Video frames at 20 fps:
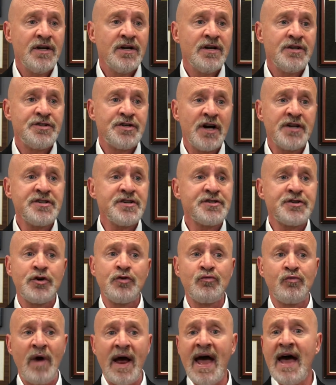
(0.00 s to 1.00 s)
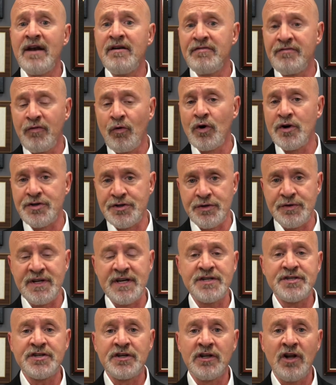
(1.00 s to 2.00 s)
Judges who ran for
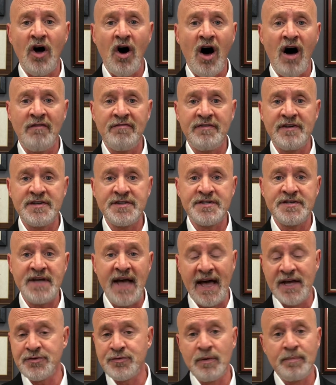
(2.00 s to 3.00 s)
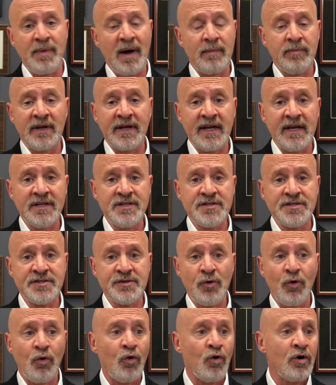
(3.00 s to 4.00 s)
judicial office as Republicans
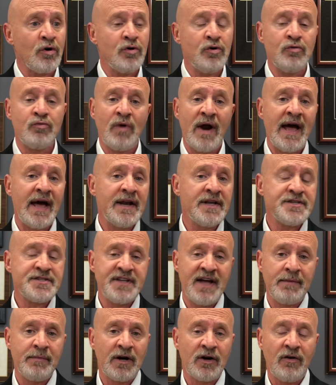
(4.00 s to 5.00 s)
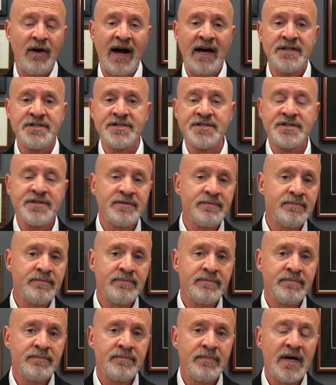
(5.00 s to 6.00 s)
or who ran as Democrats,
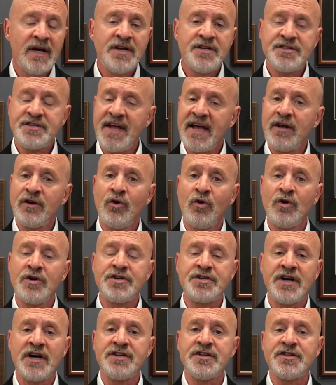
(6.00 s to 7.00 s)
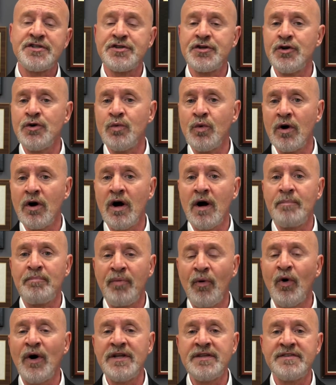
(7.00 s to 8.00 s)
state court judges who were
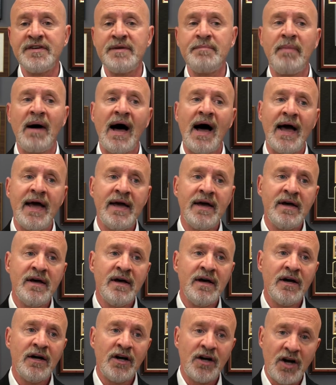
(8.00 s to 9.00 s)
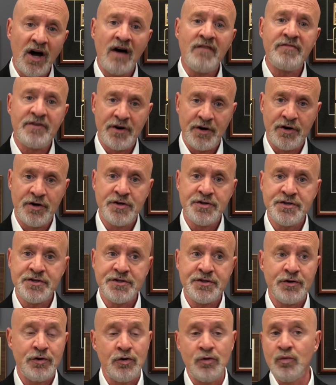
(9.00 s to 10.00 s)
appointed by governors
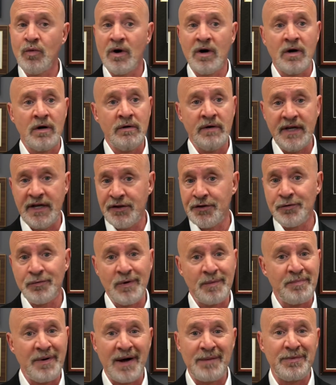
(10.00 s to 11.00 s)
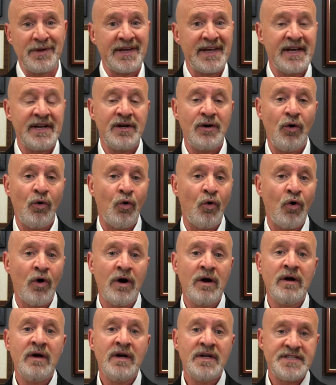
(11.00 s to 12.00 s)
who were either Republican
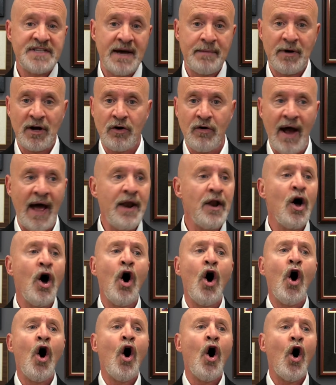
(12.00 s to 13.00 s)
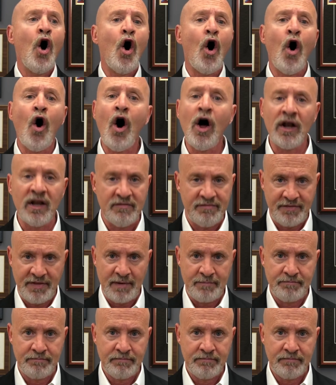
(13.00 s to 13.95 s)
or Democrat, all of them